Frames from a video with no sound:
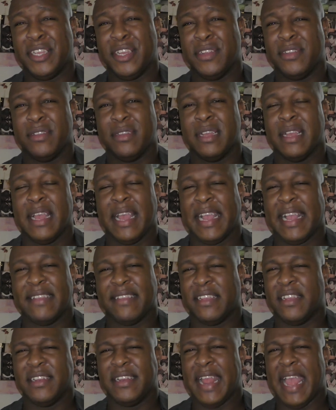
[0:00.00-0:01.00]
YouTube, I
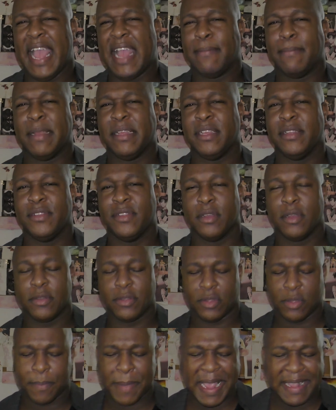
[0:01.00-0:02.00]
guess I couldn't add my
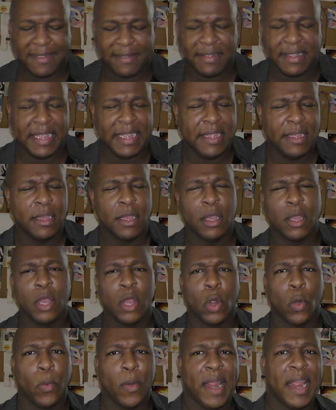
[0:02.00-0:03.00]
YouTube. So basically,
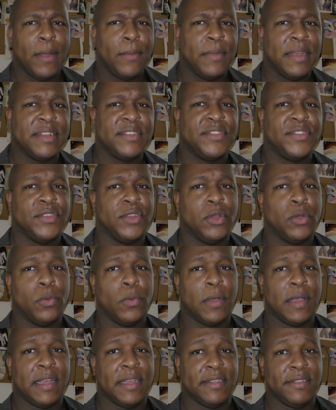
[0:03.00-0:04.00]
where I went to
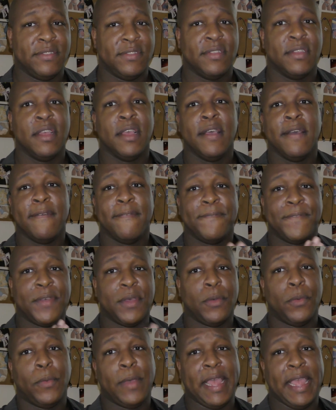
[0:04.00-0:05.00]
was
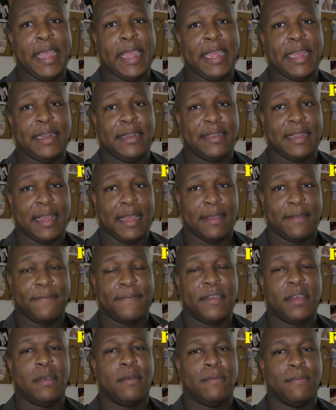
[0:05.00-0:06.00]

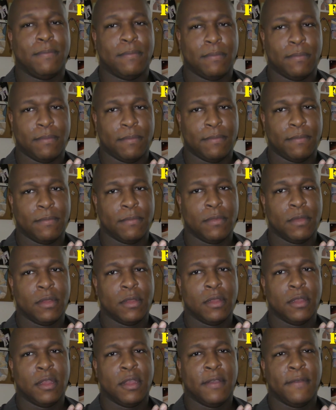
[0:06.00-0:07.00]

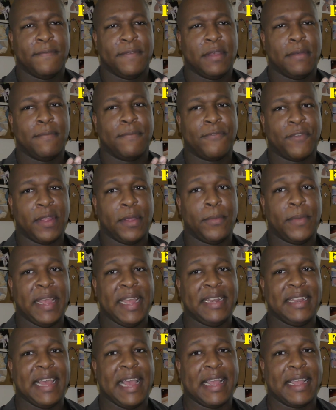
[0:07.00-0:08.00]

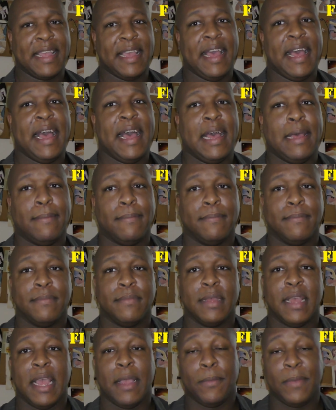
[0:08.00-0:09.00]

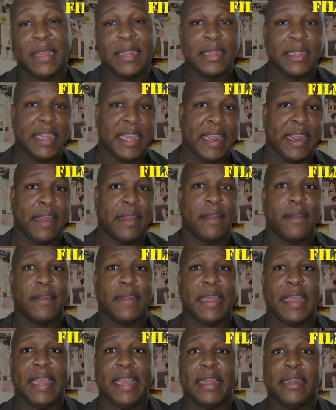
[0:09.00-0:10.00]
filmfreeway.com. I went there
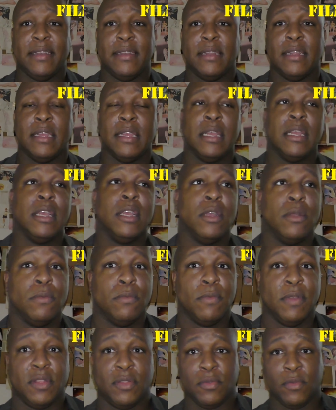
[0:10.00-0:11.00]
and
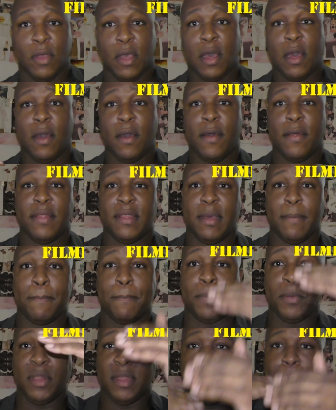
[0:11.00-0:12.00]
went through all the
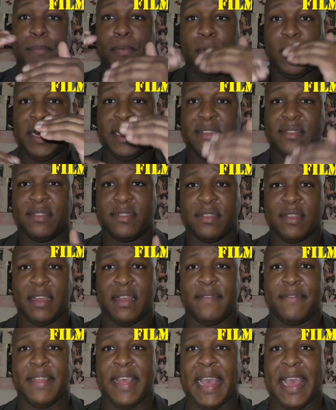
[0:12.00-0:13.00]
bullet points
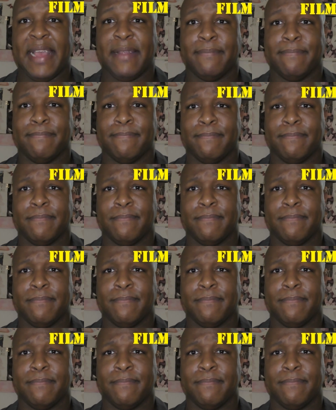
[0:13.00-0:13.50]
of that.